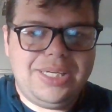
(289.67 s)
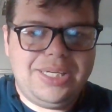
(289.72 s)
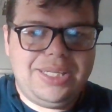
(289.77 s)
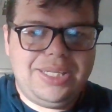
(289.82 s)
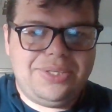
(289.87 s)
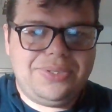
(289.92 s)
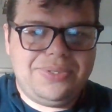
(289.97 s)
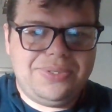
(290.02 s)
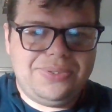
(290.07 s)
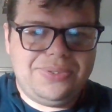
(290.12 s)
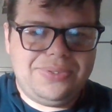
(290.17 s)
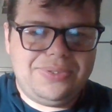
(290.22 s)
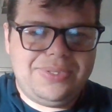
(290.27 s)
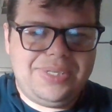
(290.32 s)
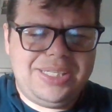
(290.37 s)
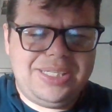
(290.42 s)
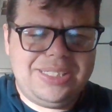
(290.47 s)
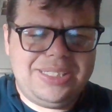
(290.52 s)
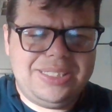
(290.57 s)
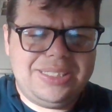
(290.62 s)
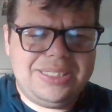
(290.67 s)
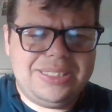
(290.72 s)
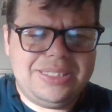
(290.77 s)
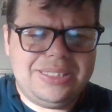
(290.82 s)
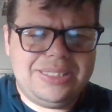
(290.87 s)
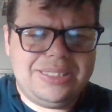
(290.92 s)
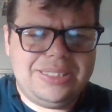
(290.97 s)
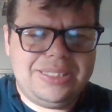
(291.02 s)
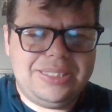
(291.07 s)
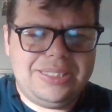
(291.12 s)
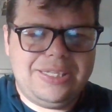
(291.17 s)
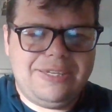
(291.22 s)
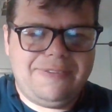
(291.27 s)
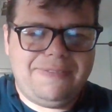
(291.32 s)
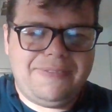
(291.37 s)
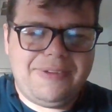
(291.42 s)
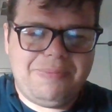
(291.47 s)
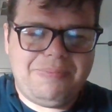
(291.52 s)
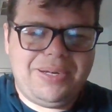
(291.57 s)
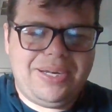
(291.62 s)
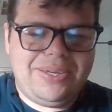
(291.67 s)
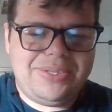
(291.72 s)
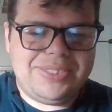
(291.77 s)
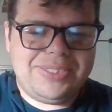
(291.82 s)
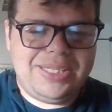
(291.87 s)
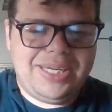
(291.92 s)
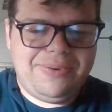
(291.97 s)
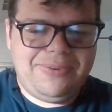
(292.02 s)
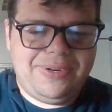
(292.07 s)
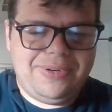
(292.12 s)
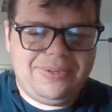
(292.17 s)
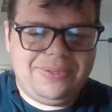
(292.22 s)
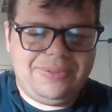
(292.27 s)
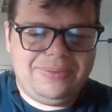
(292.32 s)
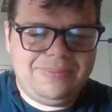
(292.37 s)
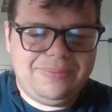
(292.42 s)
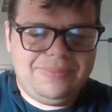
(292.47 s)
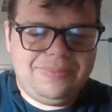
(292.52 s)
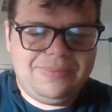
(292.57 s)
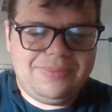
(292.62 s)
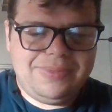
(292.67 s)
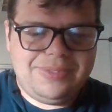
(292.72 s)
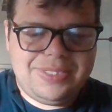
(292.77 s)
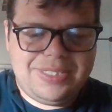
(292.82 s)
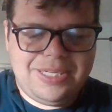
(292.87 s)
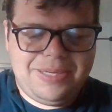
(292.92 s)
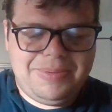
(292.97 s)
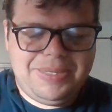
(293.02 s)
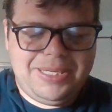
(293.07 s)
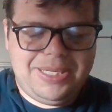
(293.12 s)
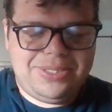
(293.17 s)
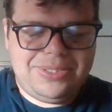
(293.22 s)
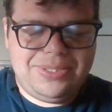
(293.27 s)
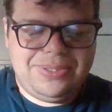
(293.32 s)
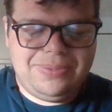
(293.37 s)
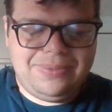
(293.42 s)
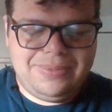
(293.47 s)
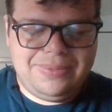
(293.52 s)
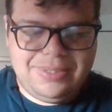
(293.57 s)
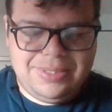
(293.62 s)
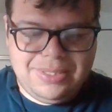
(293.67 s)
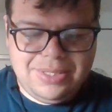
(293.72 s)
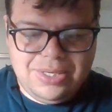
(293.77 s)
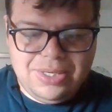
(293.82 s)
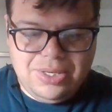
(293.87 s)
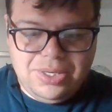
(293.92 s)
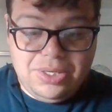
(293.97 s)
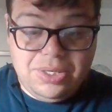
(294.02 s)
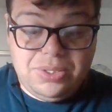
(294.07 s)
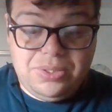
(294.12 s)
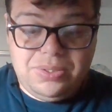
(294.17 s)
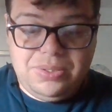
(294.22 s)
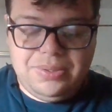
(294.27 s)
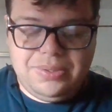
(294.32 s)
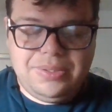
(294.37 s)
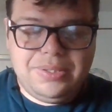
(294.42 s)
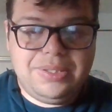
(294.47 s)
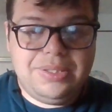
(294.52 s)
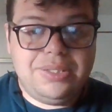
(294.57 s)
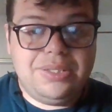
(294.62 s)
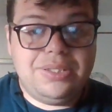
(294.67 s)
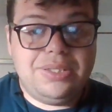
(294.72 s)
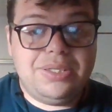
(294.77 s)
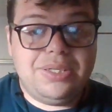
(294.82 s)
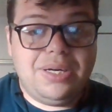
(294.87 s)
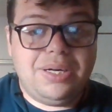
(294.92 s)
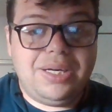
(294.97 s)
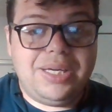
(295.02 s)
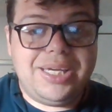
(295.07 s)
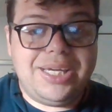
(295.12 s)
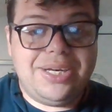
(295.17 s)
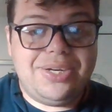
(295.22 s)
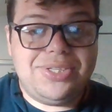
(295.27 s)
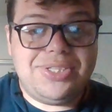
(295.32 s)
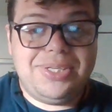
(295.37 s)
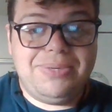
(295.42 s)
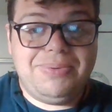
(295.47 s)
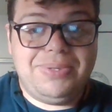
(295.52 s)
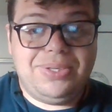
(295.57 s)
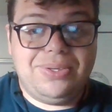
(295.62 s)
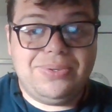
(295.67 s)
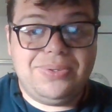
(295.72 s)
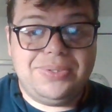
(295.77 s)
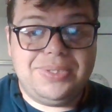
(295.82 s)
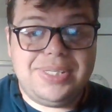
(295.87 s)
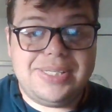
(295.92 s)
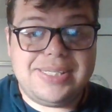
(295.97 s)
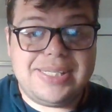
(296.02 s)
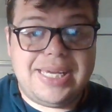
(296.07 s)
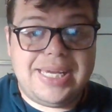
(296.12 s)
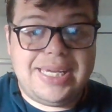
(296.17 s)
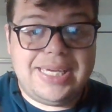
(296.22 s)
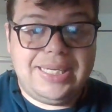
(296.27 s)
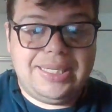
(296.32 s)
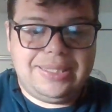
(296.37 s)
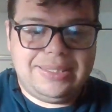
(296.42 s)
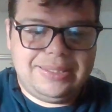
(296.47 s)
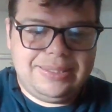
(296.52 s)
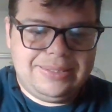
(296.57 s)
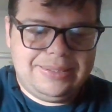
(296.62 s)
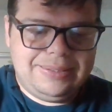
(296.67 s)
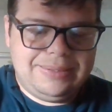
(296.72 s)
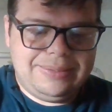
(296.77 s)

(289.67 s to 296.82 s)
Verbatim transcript: Electros, right? If I'm pronouncing that wrong, tell me that too. Ooh, Dark Energy with a cool design.